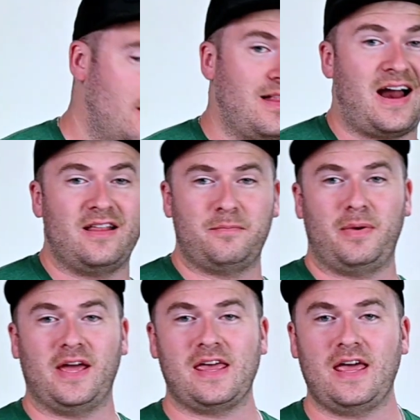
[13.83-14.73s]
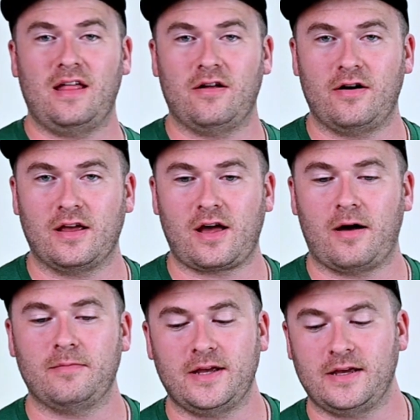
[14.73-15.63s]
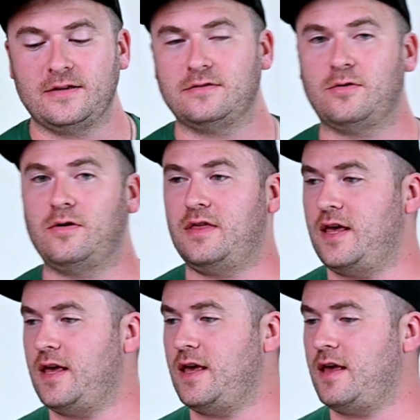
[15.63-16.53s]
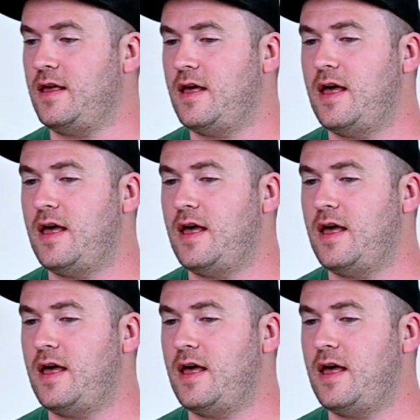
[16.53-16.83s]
A lot of the big e-learning companies, or the,